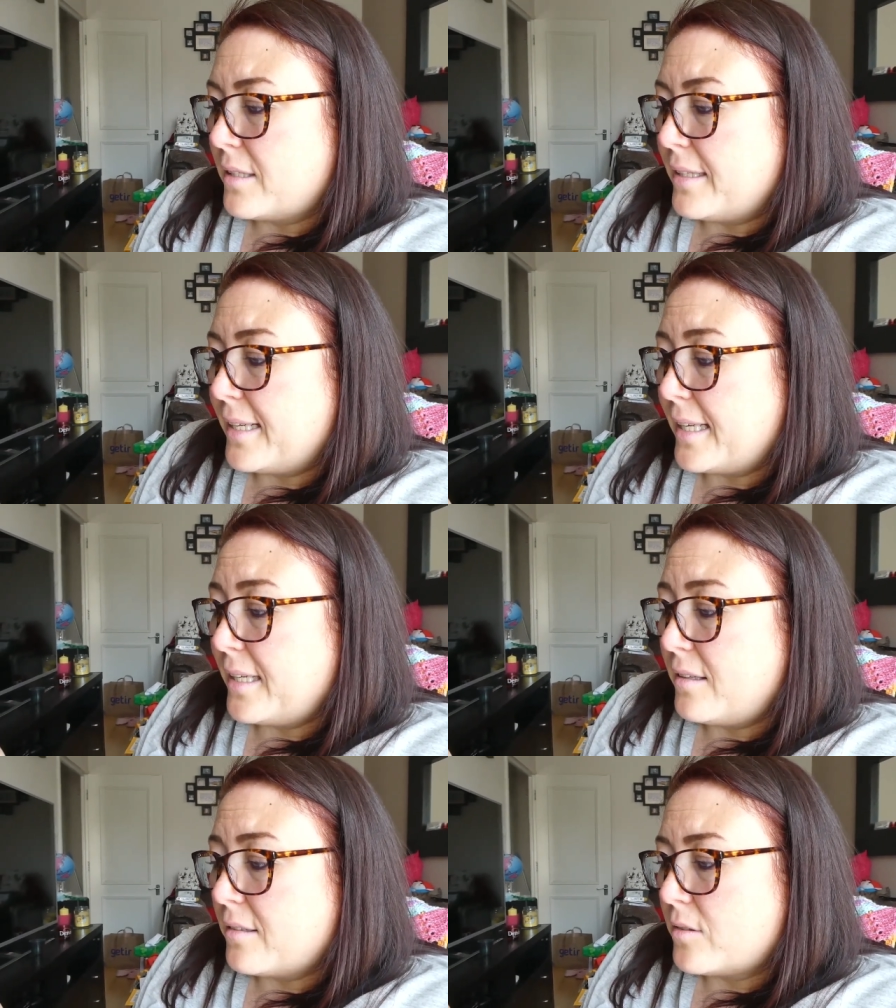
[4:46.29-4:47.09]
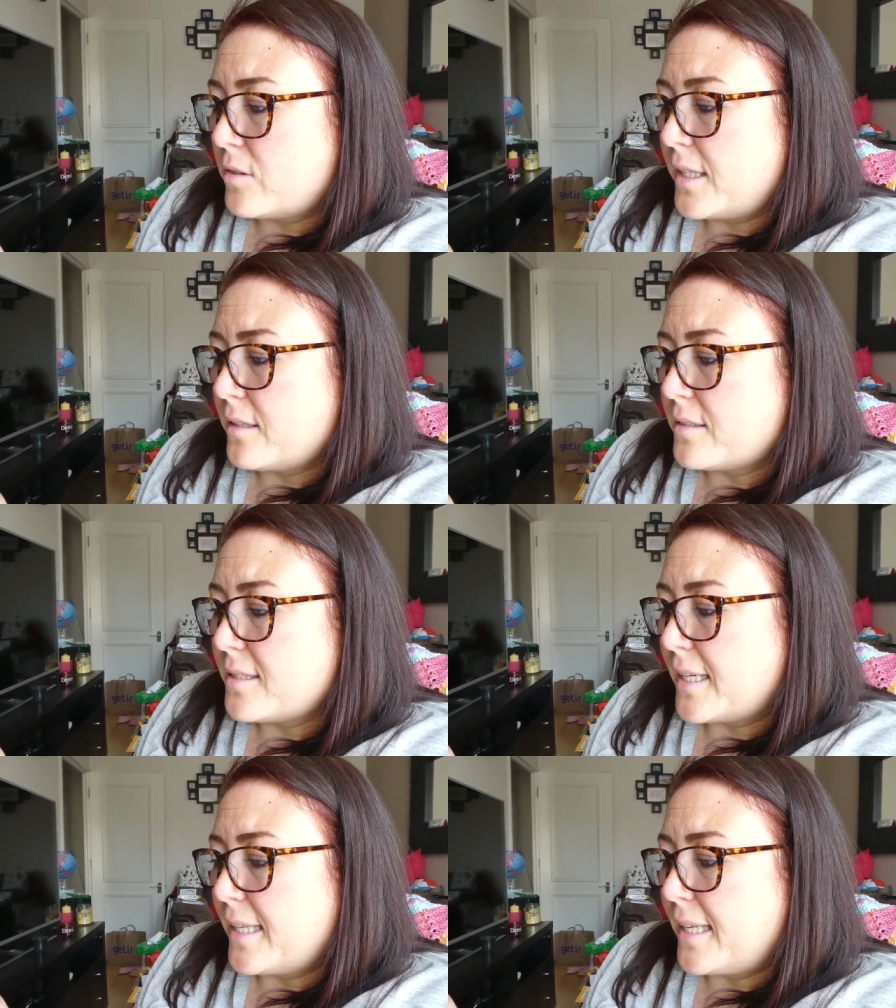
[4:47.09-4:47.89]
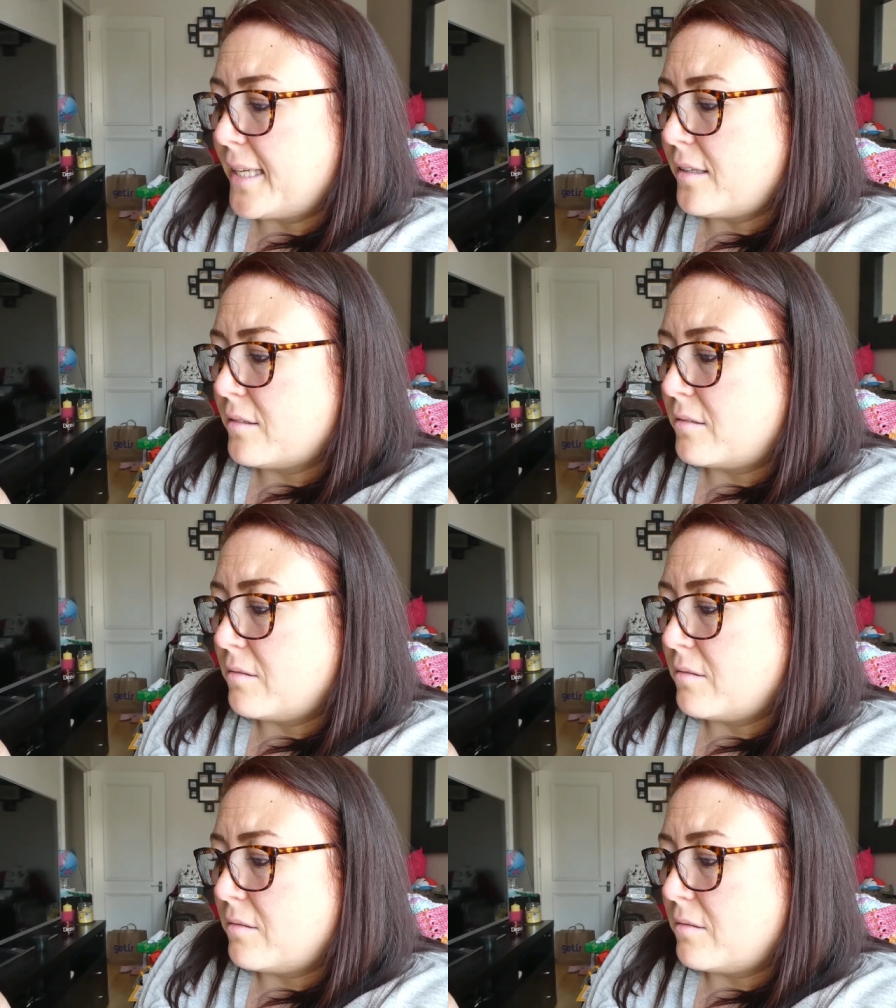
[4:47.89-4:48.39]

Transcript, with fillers: lily on it. Is that a lily?